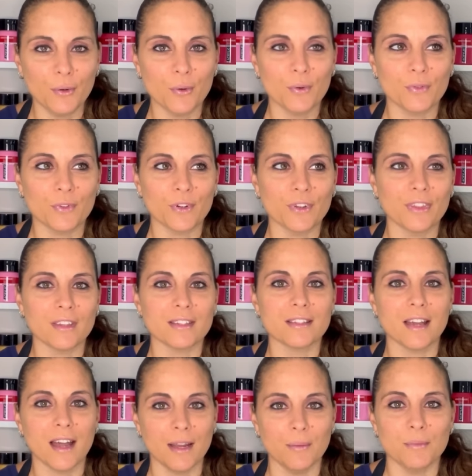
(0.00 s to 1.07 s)
over the
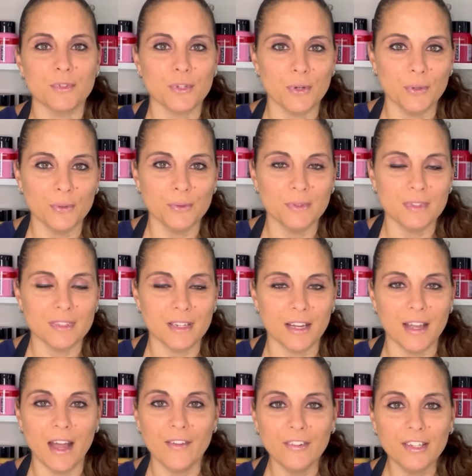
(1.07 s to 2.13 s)
time zone. I
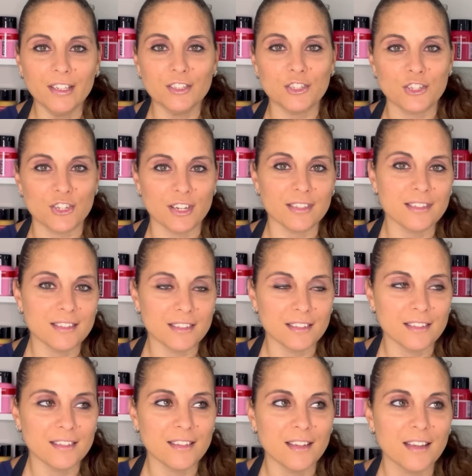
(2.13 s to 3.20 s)
haven't
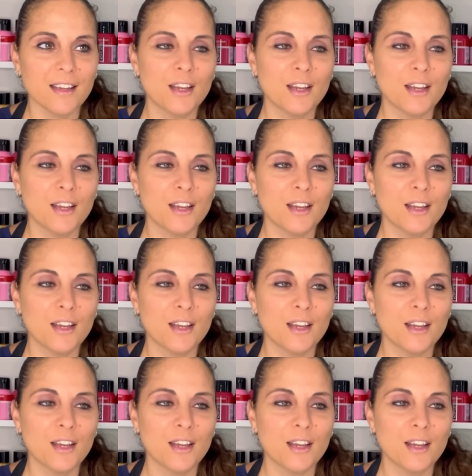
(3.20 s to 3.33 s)
adjusted